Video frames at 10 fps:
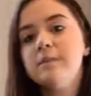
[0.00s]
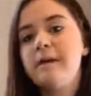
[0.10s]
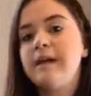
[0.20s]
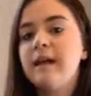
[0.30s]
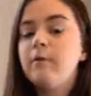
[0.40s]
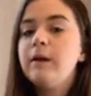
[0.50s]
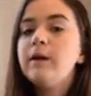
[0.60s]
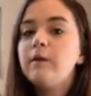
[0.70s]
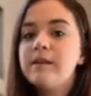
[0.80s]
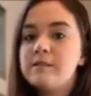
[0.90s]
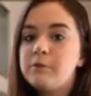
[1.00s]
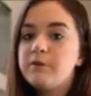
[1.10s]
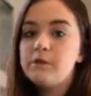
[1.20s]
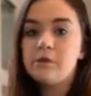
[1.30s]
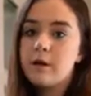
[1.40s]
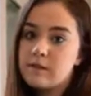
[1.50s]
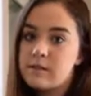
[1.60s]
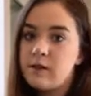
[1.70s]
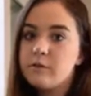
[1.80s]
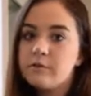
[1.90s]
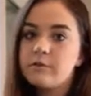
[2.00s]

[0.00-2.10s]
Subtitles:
are baking, we are going to move to our stove.